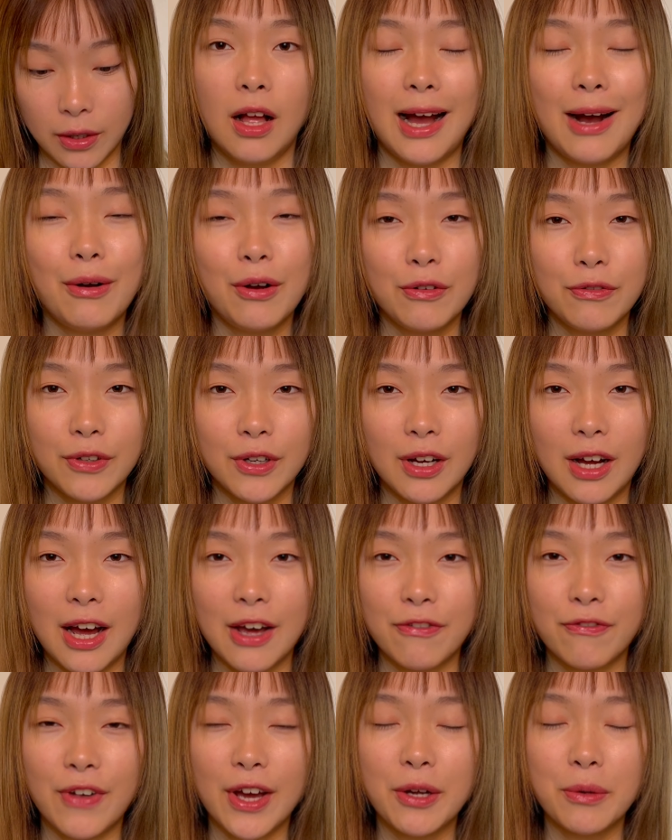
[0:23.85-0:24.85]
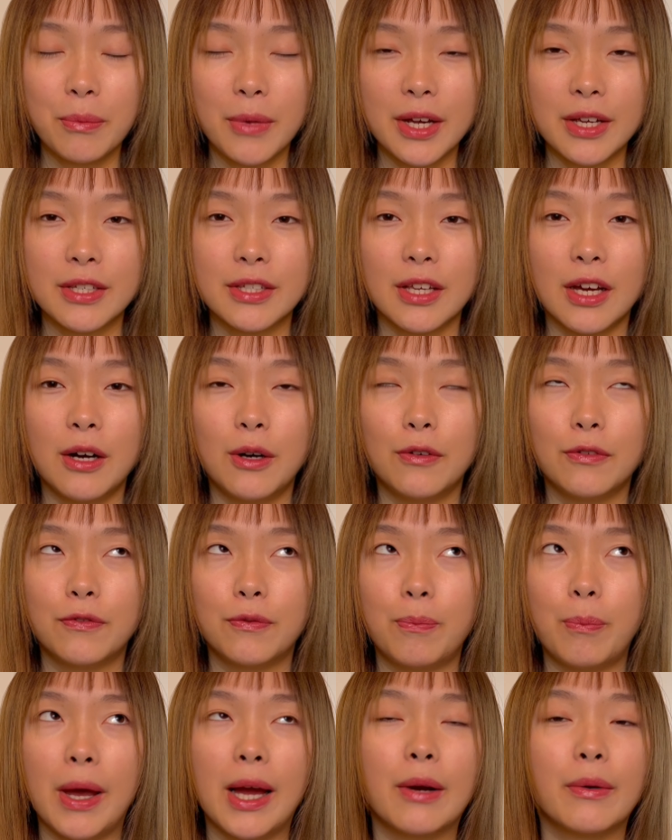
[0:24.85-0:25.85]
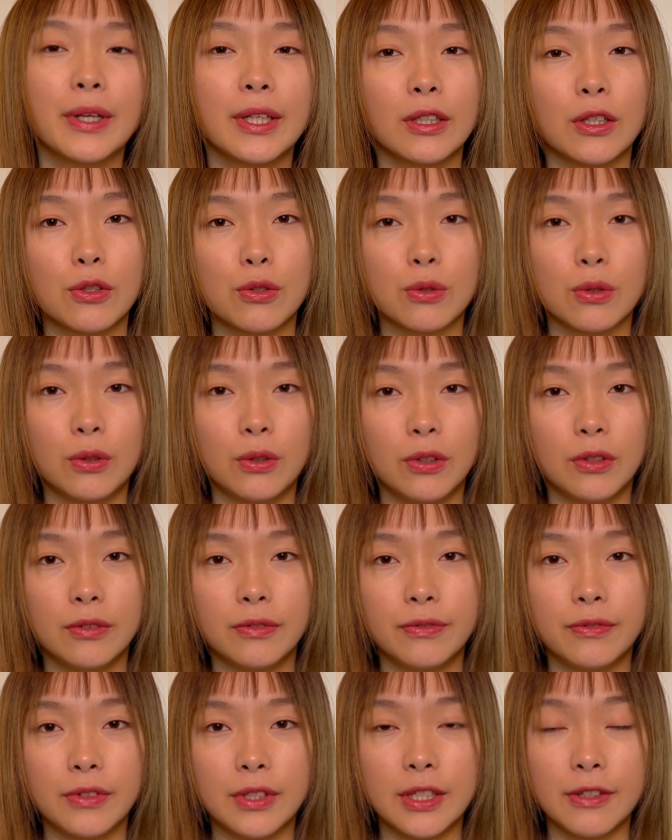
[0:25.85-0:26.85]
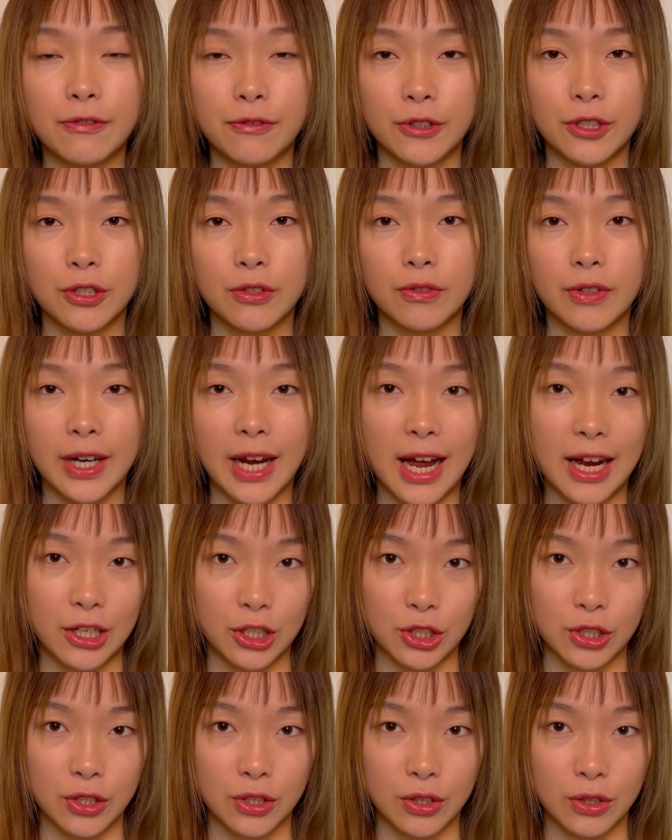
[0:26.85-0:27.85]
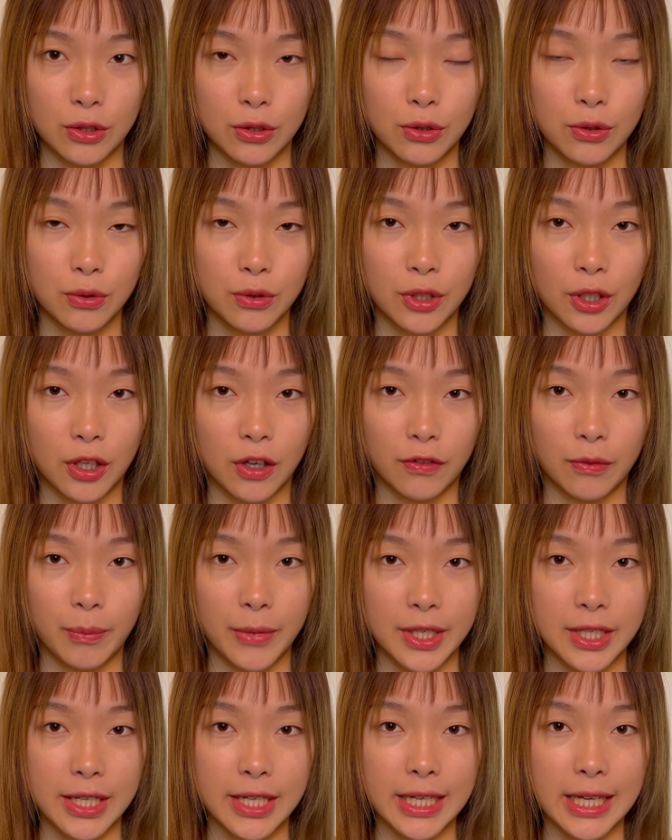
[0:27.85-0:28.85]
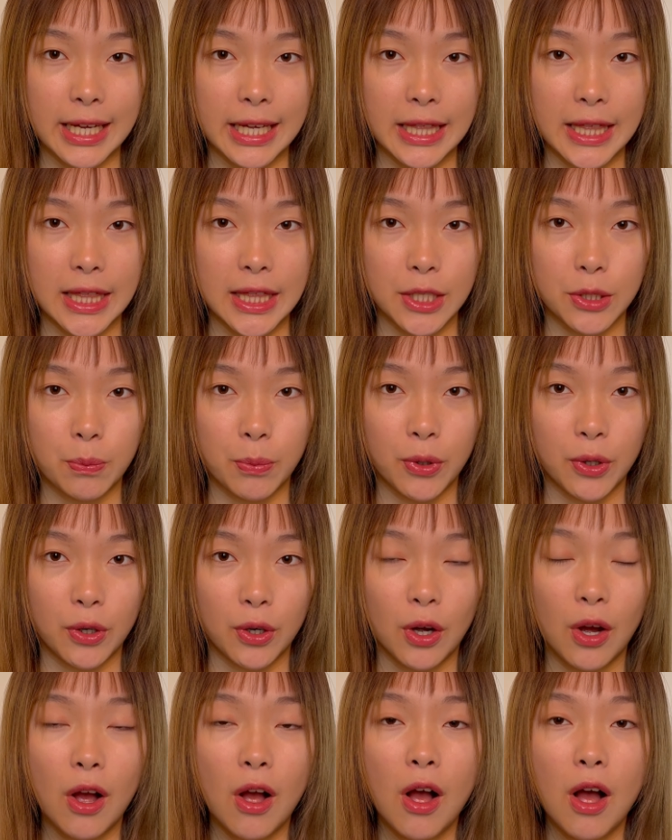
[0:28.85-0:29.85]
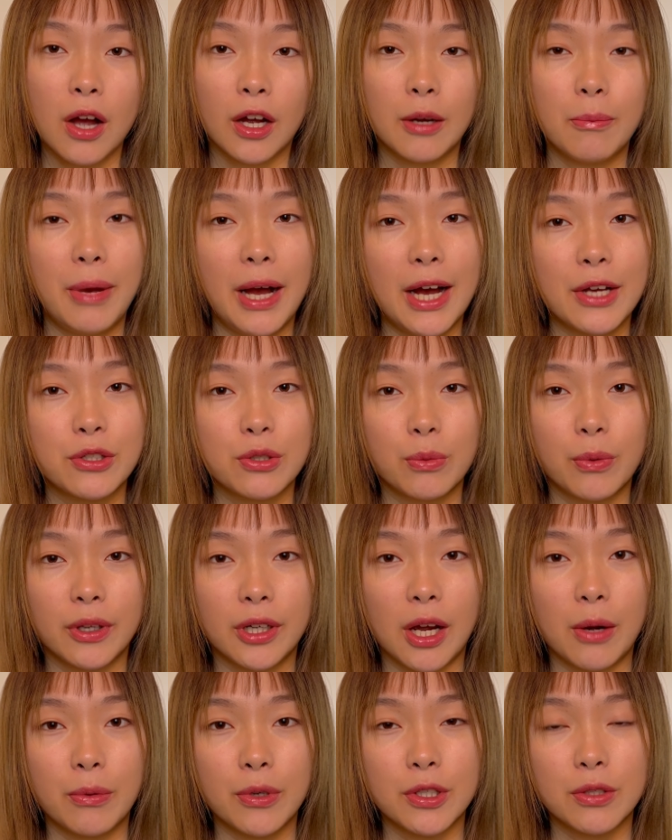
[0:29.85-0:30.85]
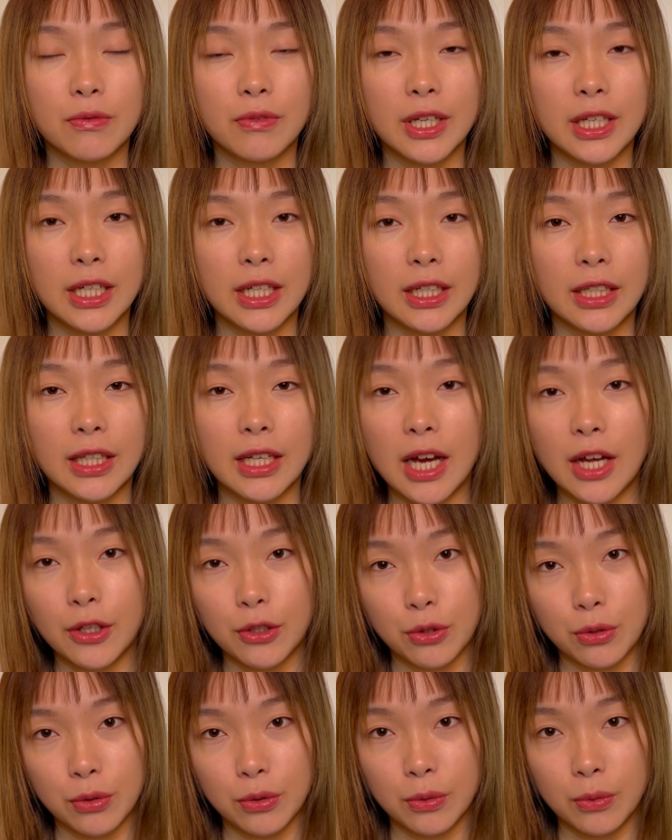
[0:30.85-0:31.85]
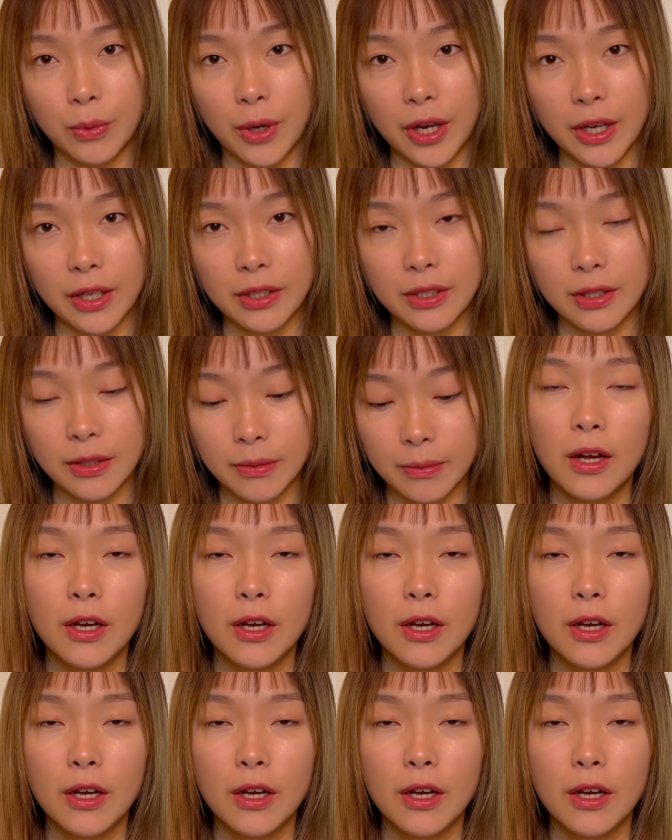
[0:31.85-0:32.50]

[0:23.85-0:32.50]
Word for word: However, I found myself bearing a sort of different reaction to the government in this book compared to when I was reading the other two works.